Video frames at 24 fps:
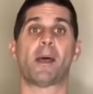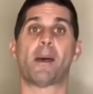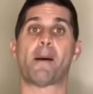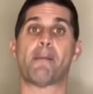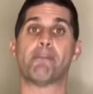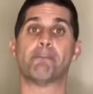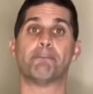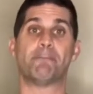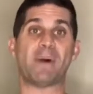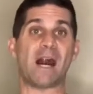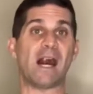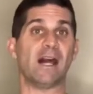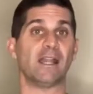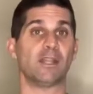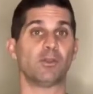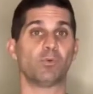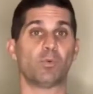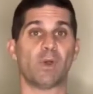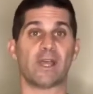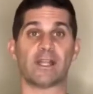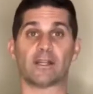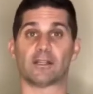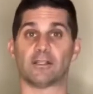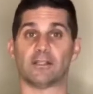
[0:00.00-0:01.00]
body
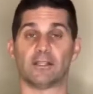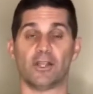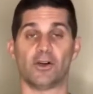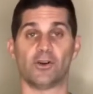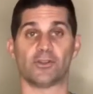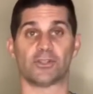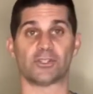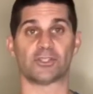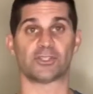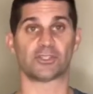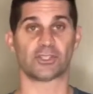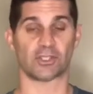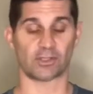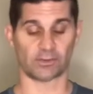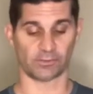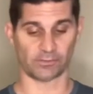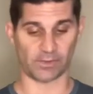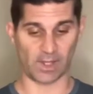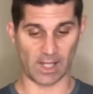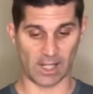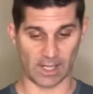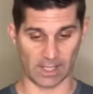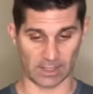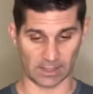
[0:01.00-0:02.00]
weight alone is just
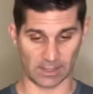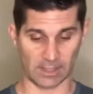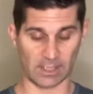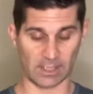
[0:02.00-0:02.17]
fine.